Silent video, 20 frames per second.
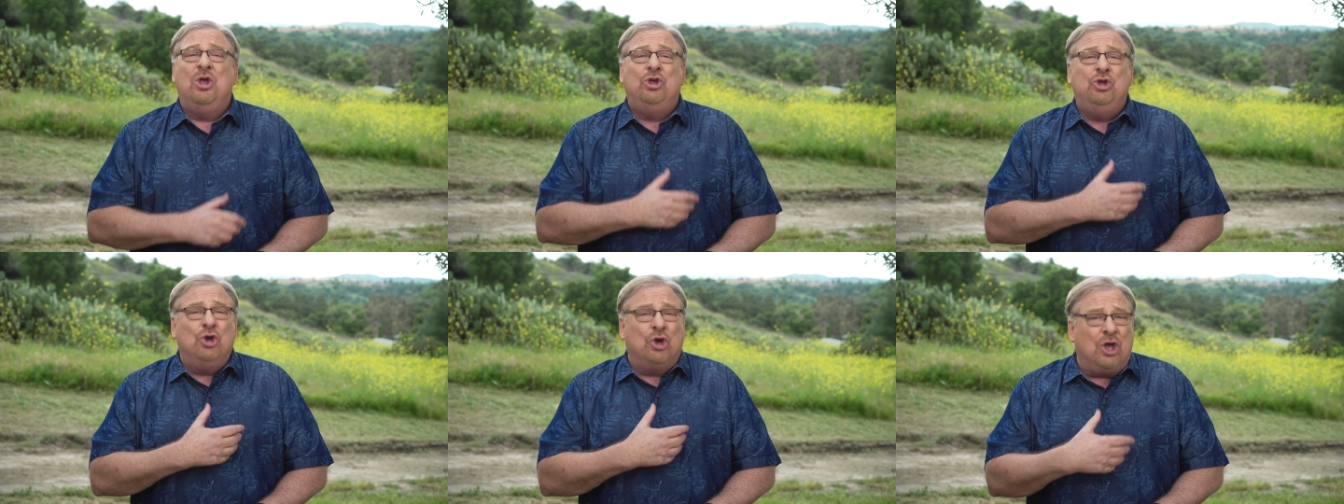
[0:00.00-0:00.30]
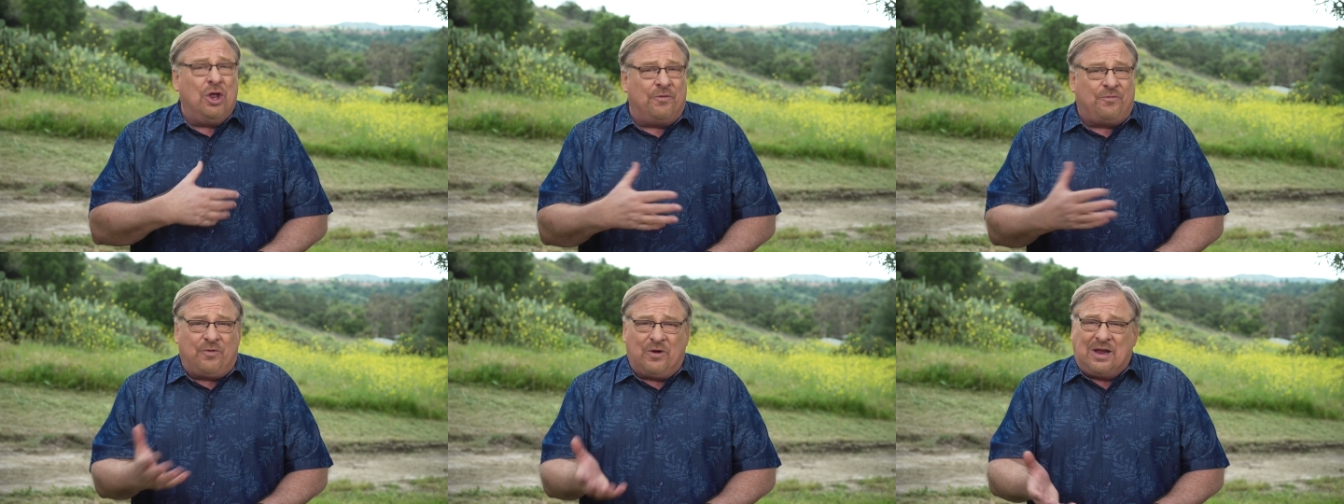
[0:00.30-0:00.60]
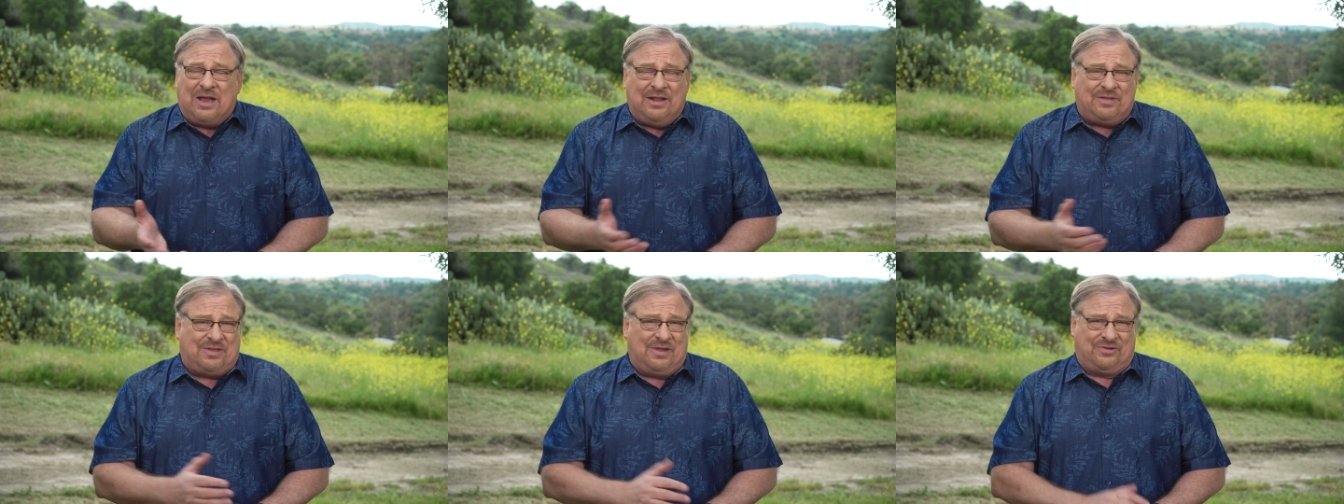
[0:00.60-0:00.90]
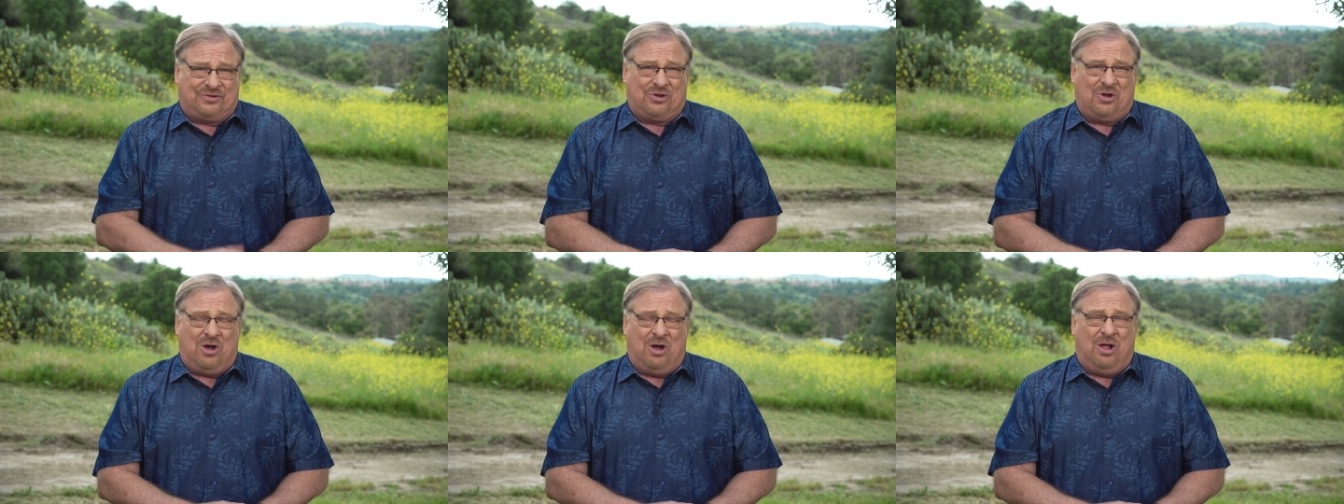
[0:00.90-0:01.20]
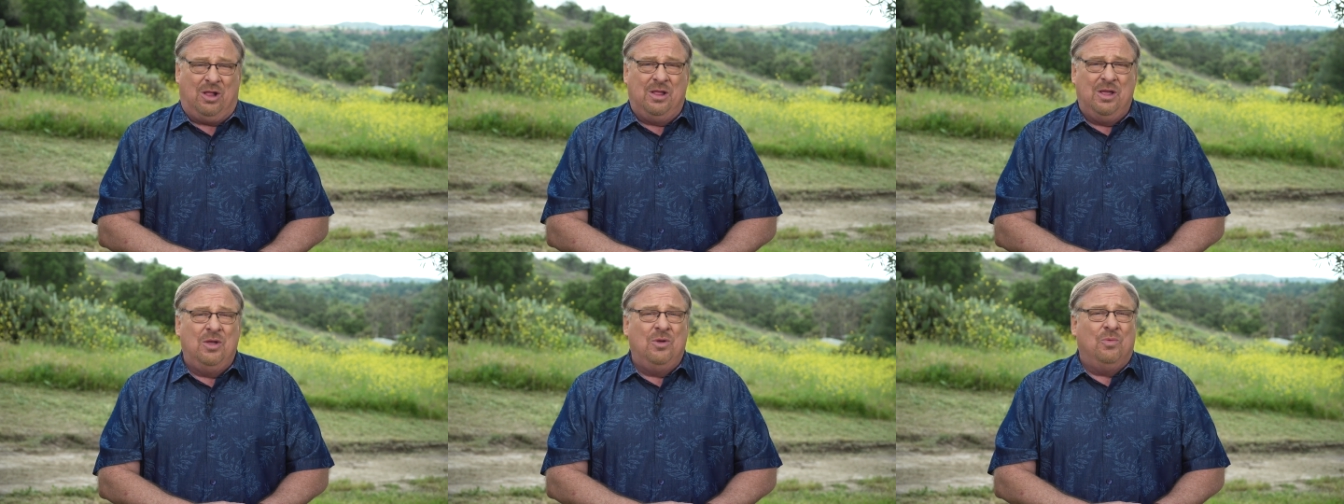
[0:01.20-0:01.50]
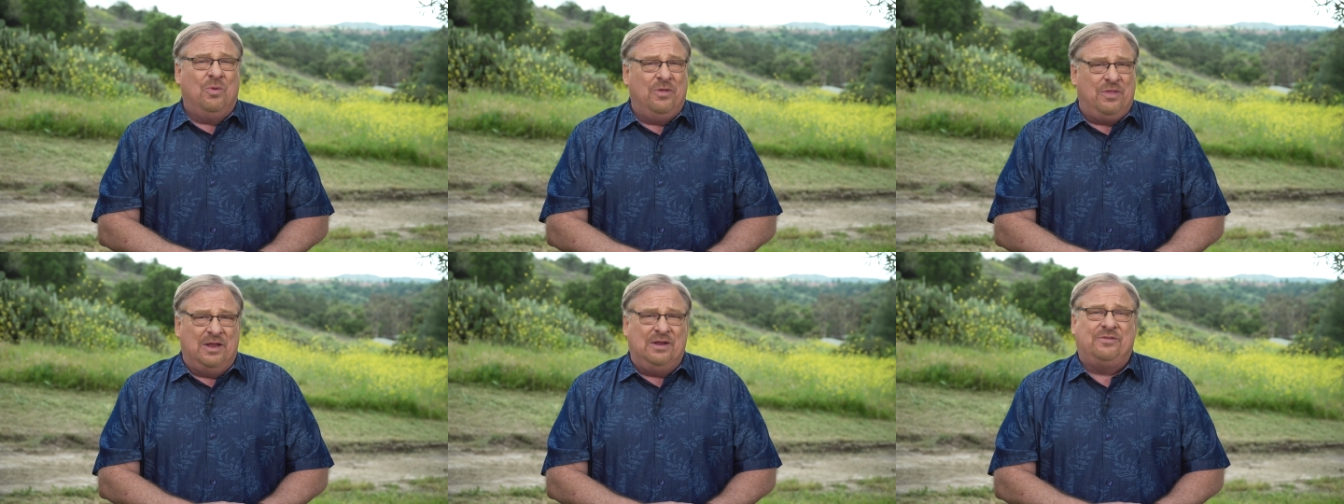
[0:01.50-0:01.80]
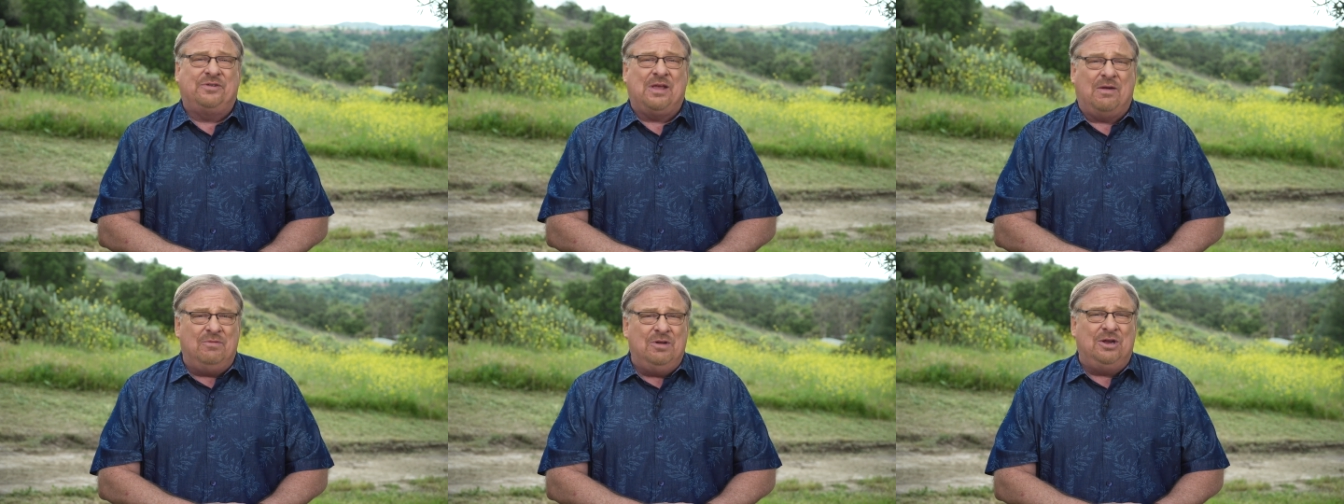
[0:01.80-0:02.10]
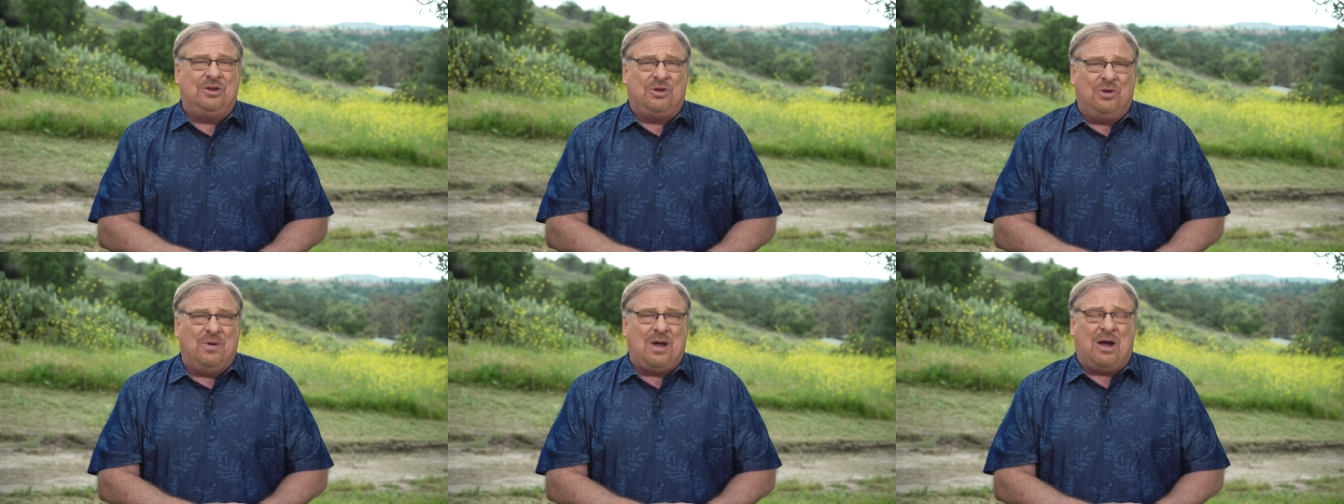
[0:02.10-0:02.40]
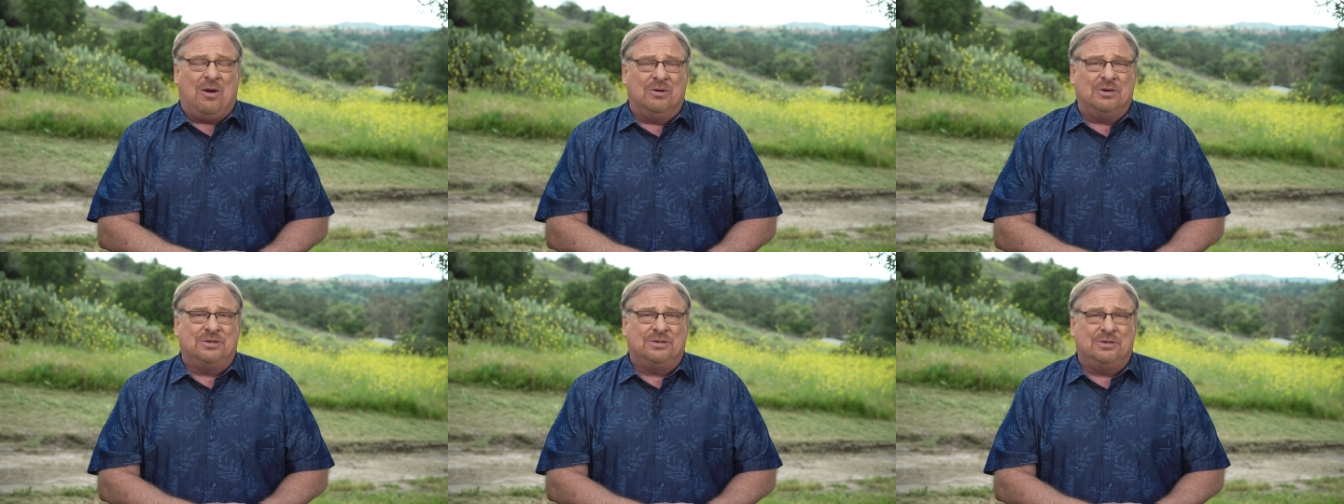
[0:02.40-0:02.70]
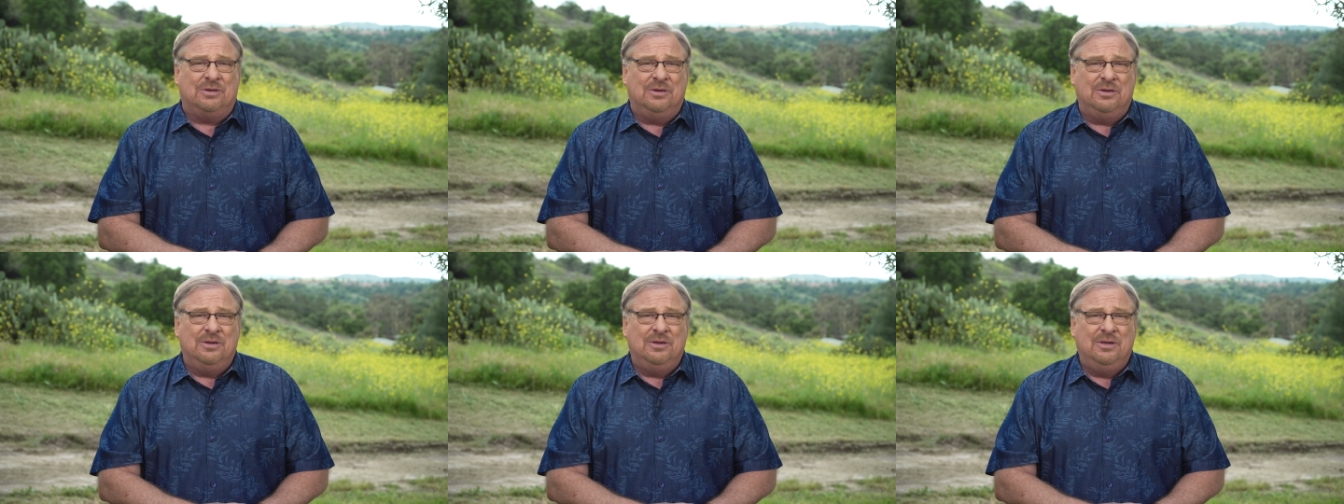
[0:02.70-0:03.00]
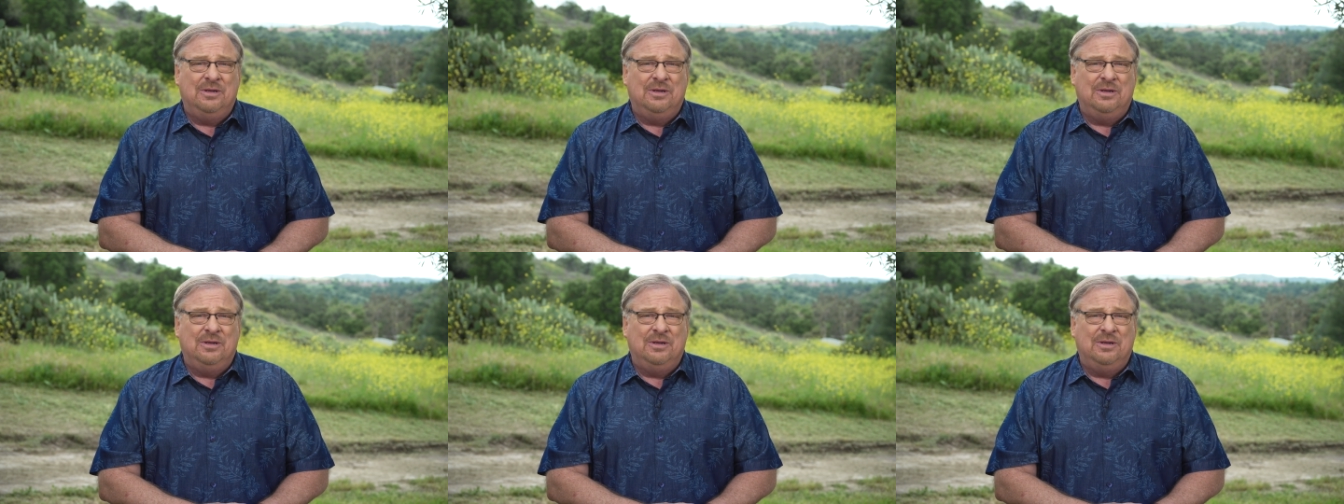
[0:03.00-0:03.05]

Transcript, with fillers: you're going to forget this all within 72 hours.